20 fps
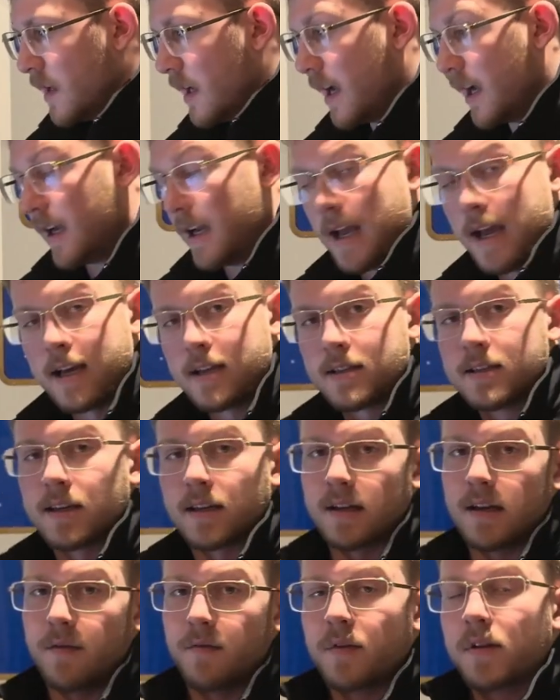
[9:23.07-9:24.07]
it has
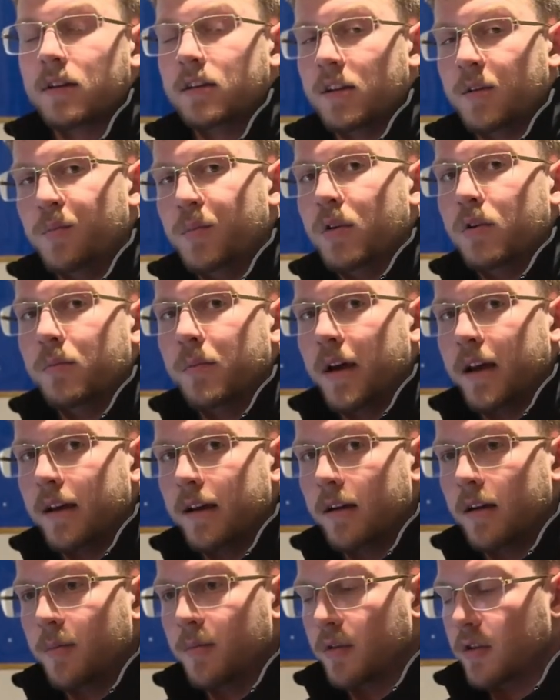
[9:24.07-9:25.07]
significantly built my
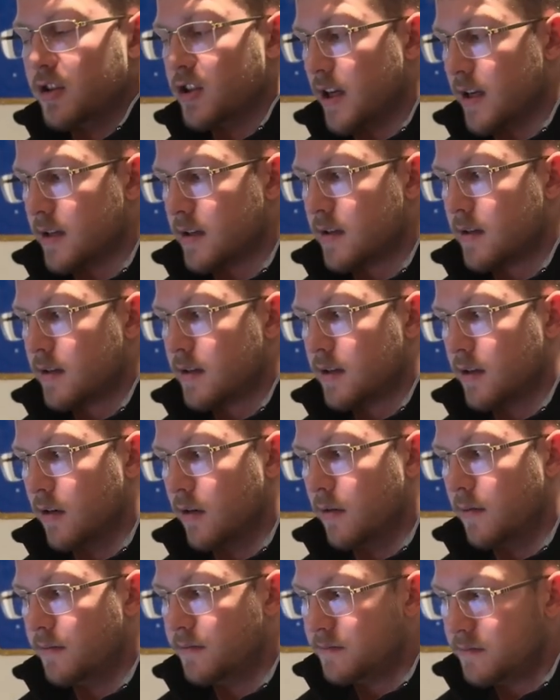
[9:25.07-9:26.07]
upper chest,
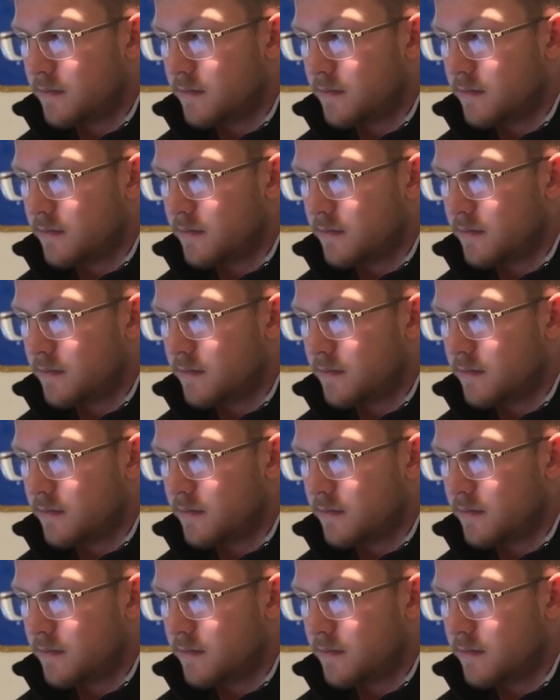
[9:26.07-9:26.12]
so